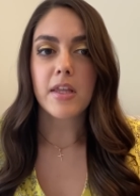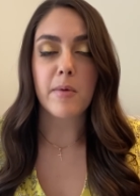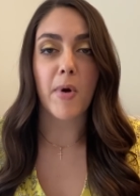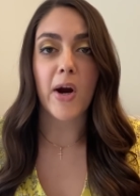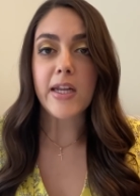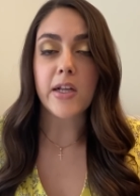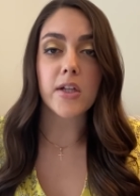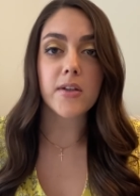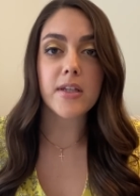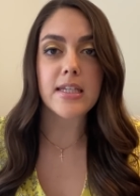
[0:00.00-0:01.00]
The party
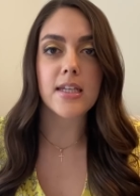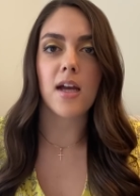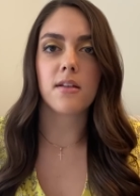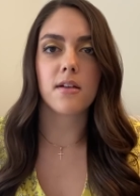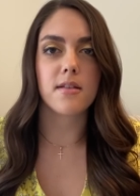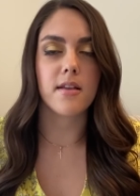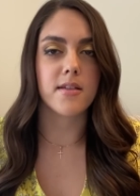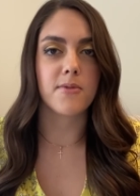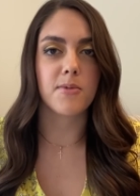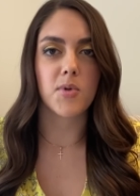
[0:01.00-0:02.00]
clearly did not learn its
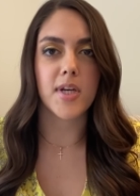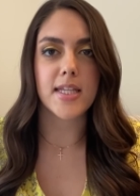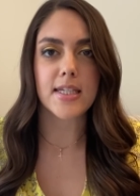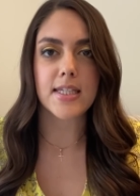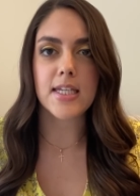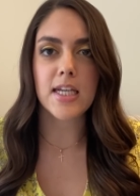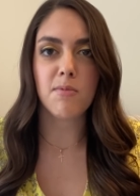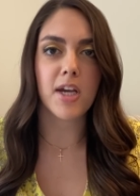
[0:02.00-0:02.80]
lesson from 2016